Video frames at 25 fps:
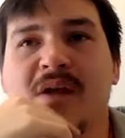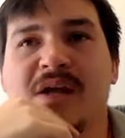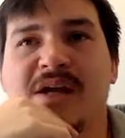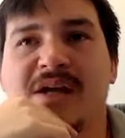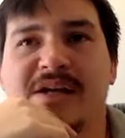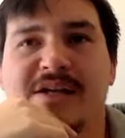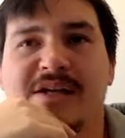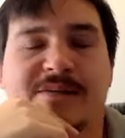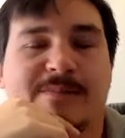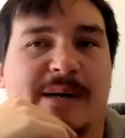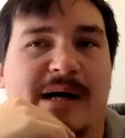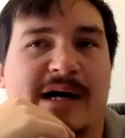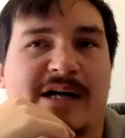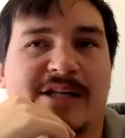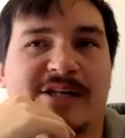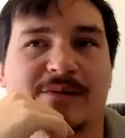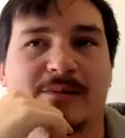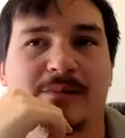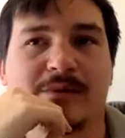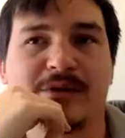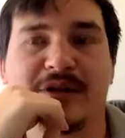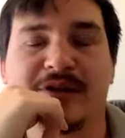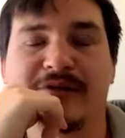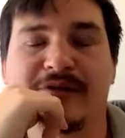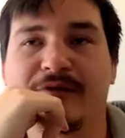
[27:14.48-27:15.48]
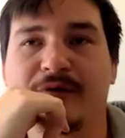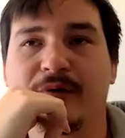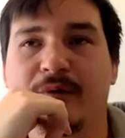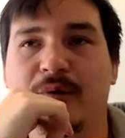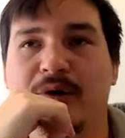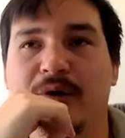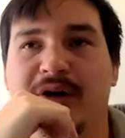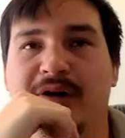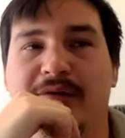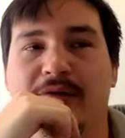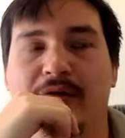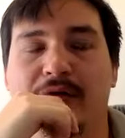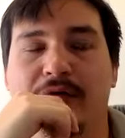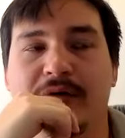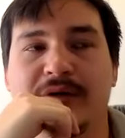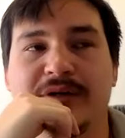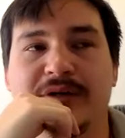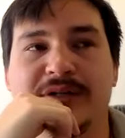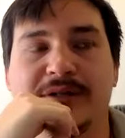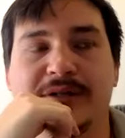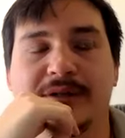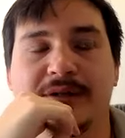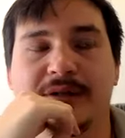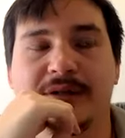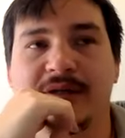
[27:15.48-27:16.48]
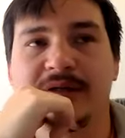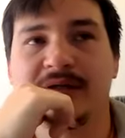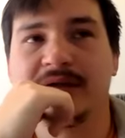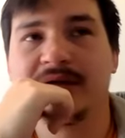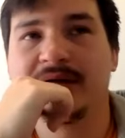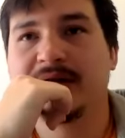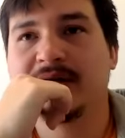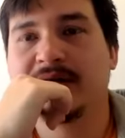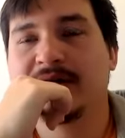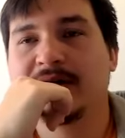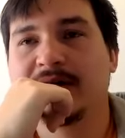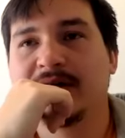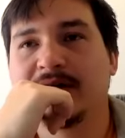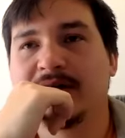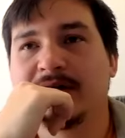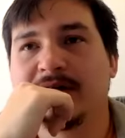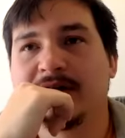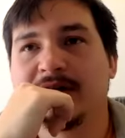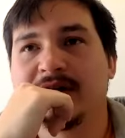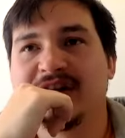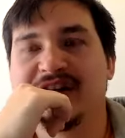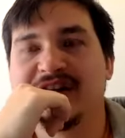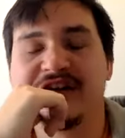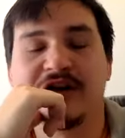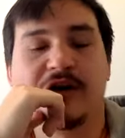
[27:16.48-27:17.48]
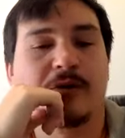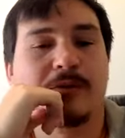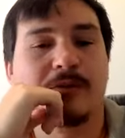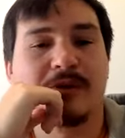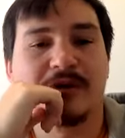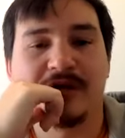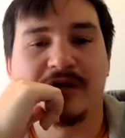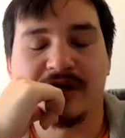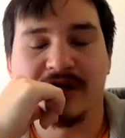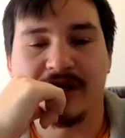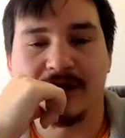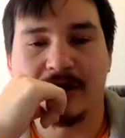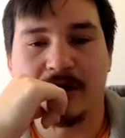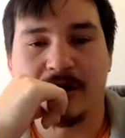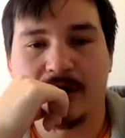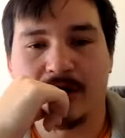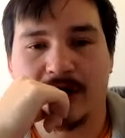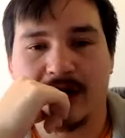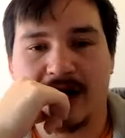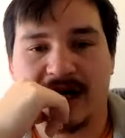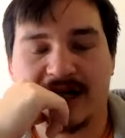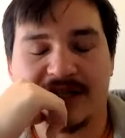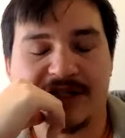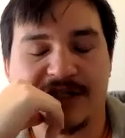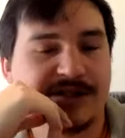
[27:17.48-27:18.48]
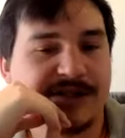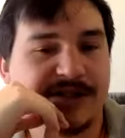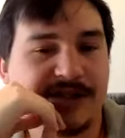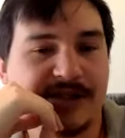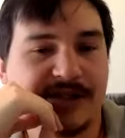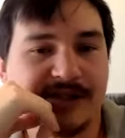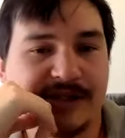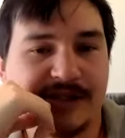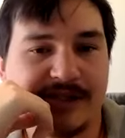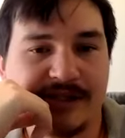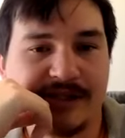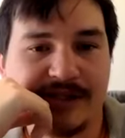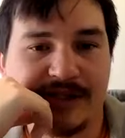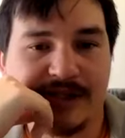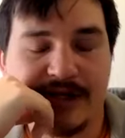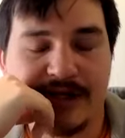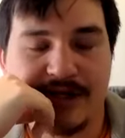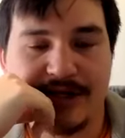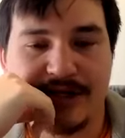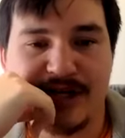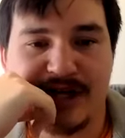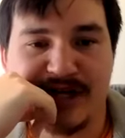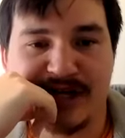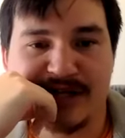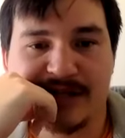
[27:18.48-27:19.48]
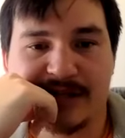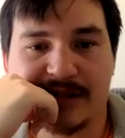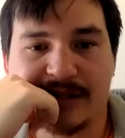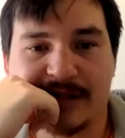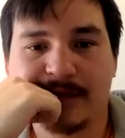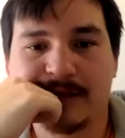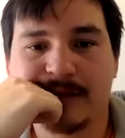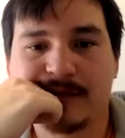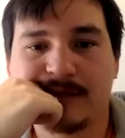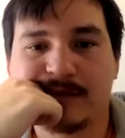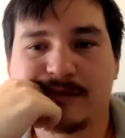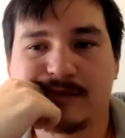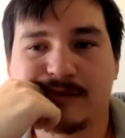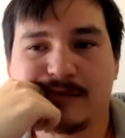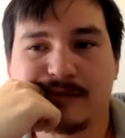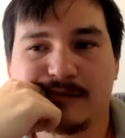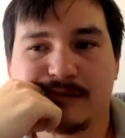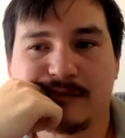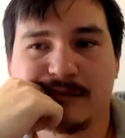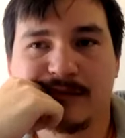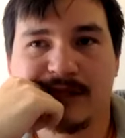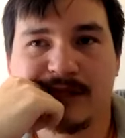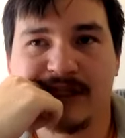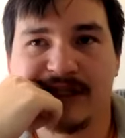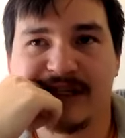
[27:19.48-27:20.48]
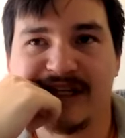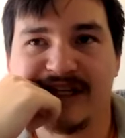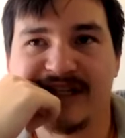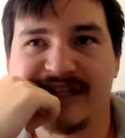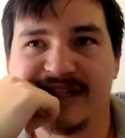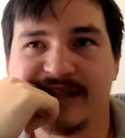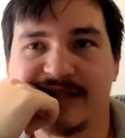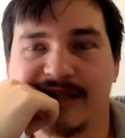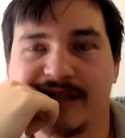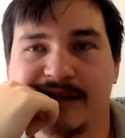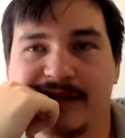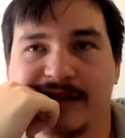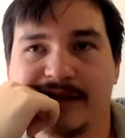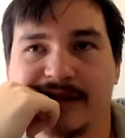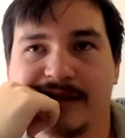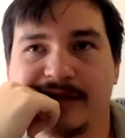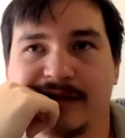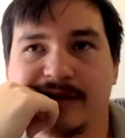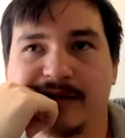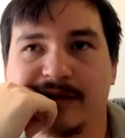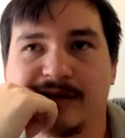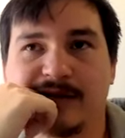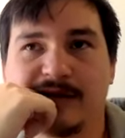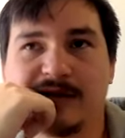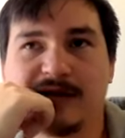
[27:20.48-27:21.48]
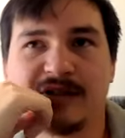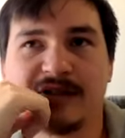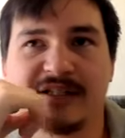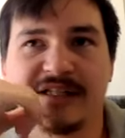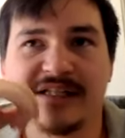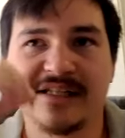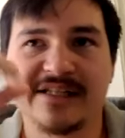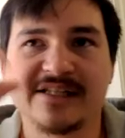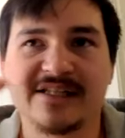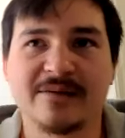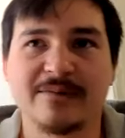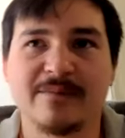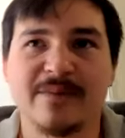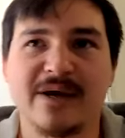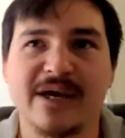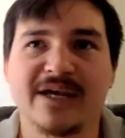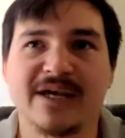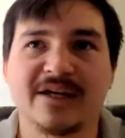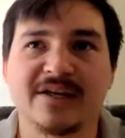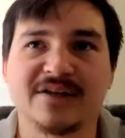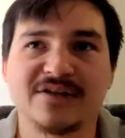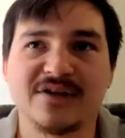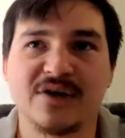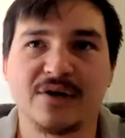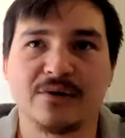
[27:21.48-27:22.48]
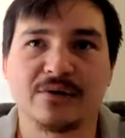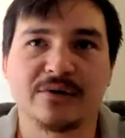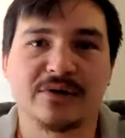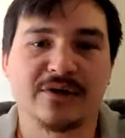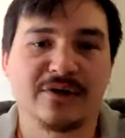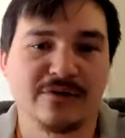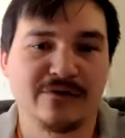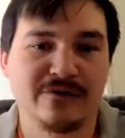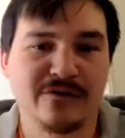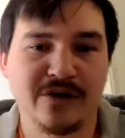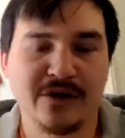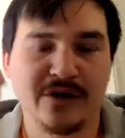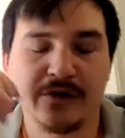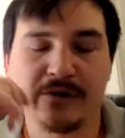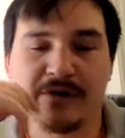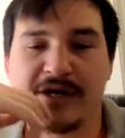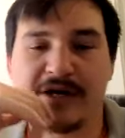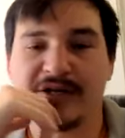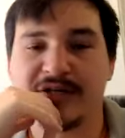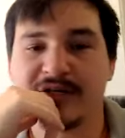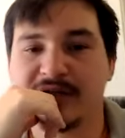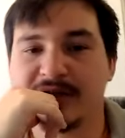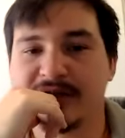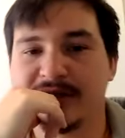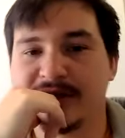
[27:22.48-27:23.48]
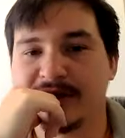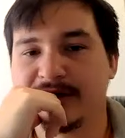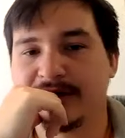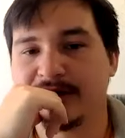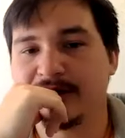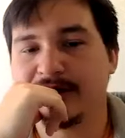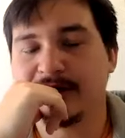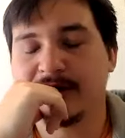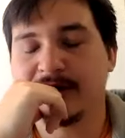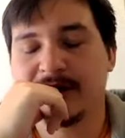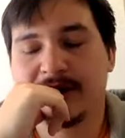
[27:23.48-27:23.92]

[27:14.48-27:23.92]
it is possible that for whatever reason the OBE or consciousness needs to adjust. It needs to make its own configurations, and